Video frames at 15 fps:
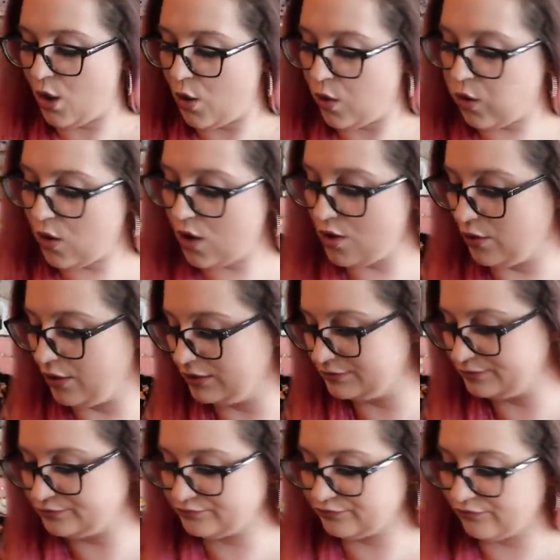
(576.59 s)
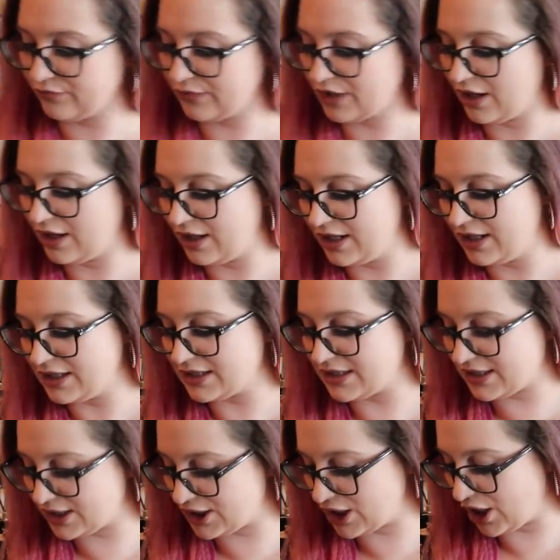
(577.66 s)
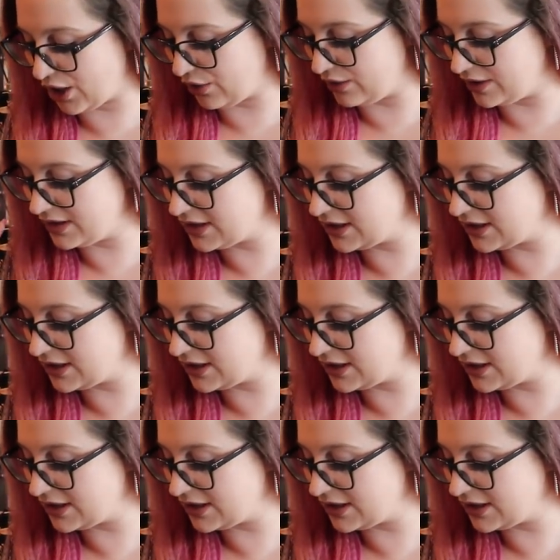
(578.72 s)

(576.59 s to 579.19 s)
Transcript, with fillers: Whew. So this